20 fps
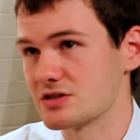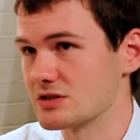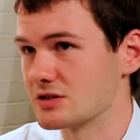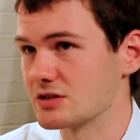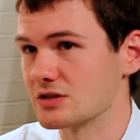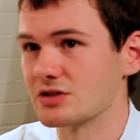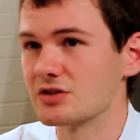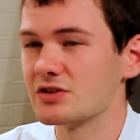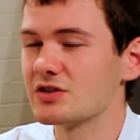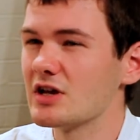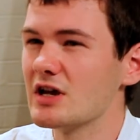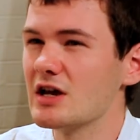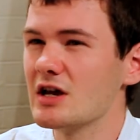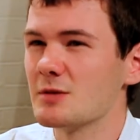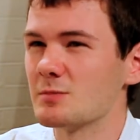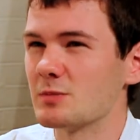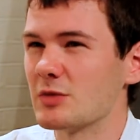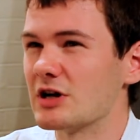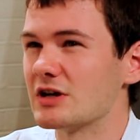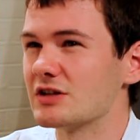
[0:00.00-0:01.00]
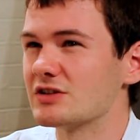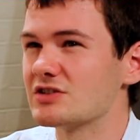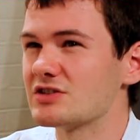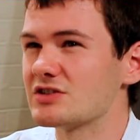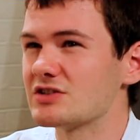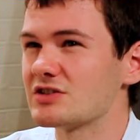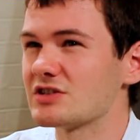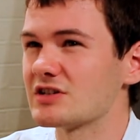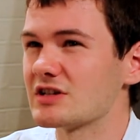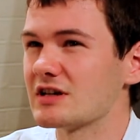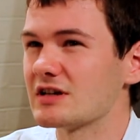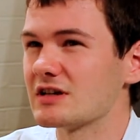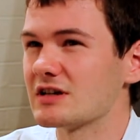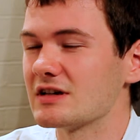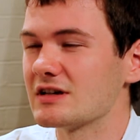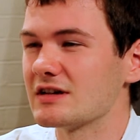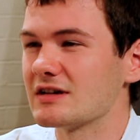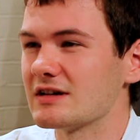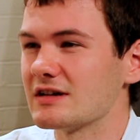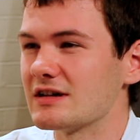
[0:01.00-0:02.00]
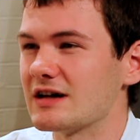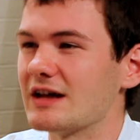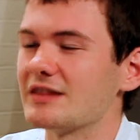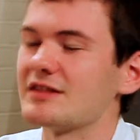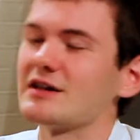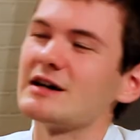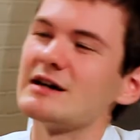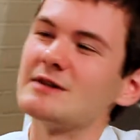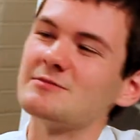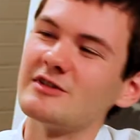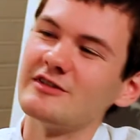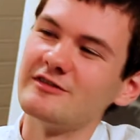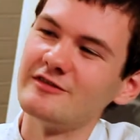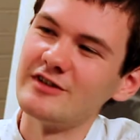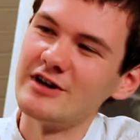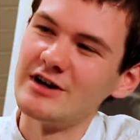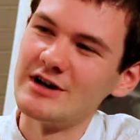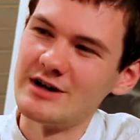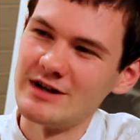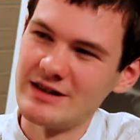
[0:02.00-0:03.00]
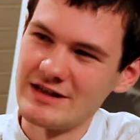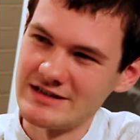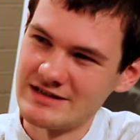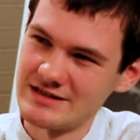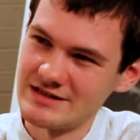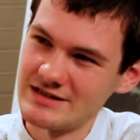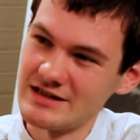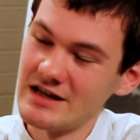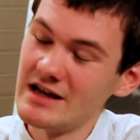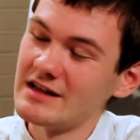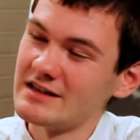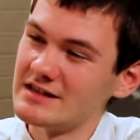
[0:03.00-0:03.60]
And but I think I prefer this.